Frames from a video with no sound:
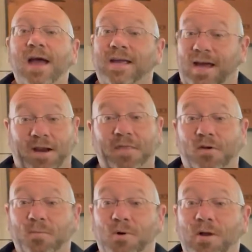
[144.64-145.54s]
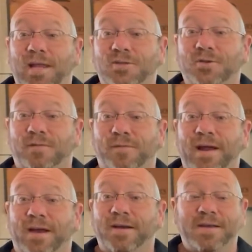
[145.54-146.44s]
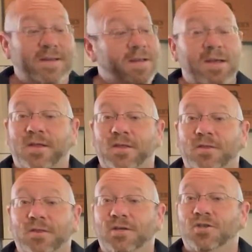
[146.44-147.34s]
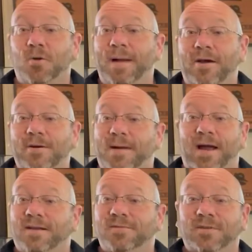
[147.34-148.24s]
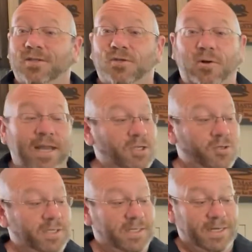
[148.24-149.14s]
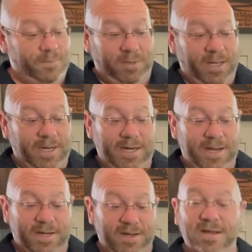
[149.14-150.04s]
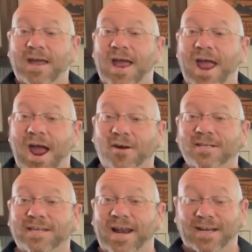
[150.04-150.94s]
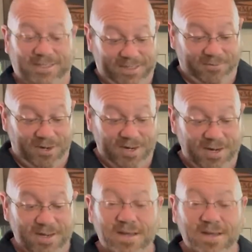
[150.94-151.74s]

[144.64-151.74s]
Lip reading: Got a Thermo Electric Fan. There's no battery pack. There's no electricity to plug it in. How does it actually run?